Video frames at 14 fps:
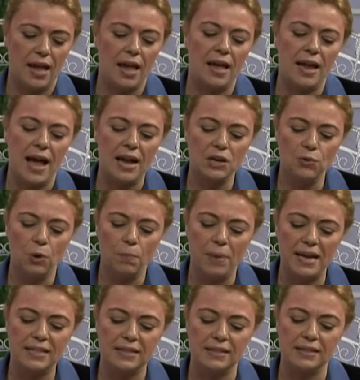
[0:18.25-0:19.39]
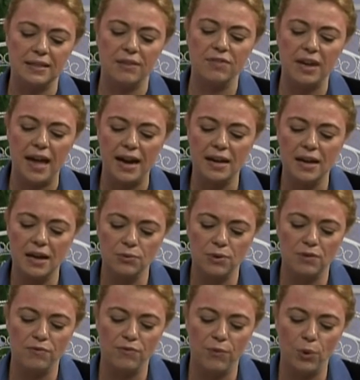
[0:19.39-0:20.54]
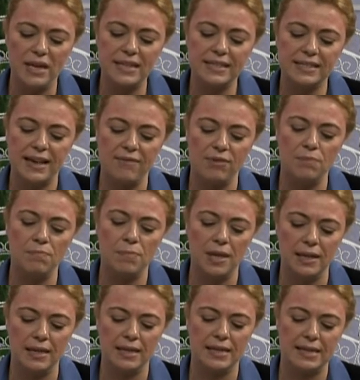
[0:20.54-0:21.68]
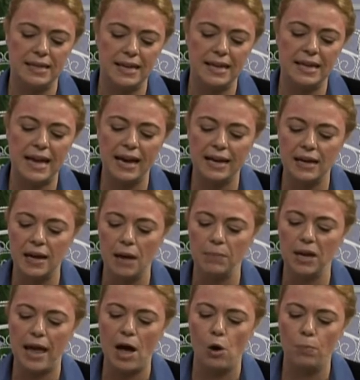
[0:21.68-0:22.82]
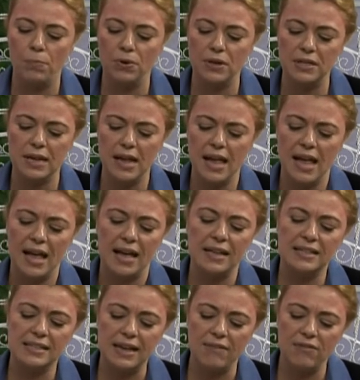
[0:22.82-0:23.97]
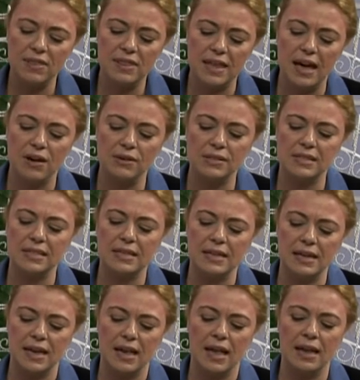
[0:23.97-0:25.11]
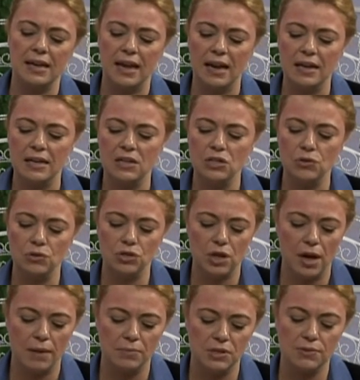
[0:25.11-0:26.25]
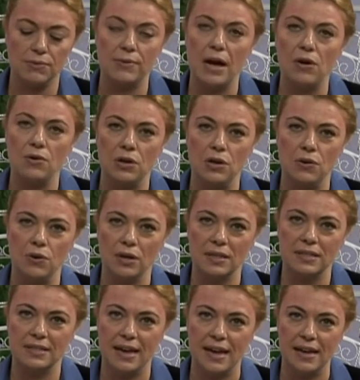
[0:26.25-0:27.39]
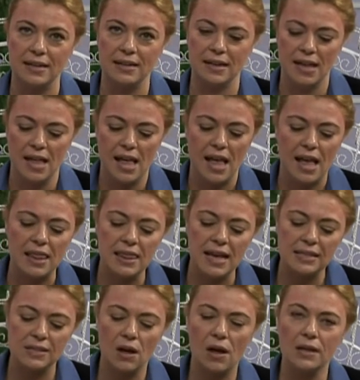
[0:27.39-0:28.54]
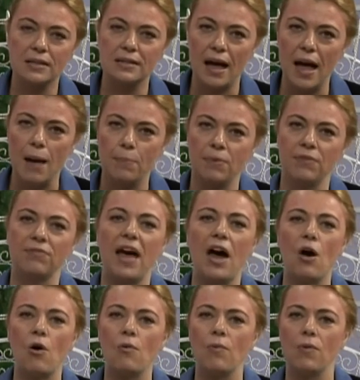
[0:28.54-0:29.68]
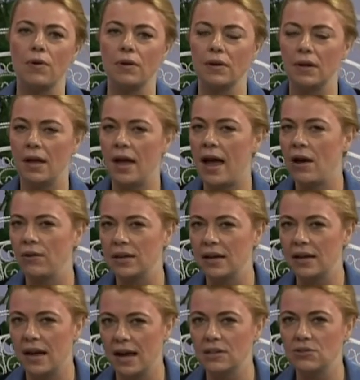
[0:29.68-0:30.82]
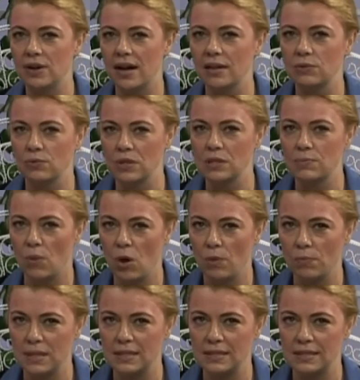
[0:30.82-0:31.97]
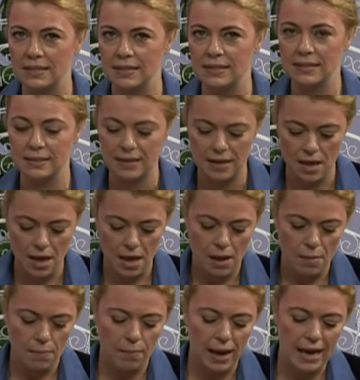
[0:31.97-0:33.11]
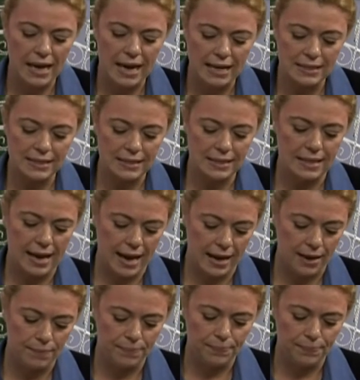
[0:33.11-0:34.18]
an annual basis of $947 million in economic output and 7,092 jobs throughout New York State. And that's on top of how they contract with small businesses. My guest today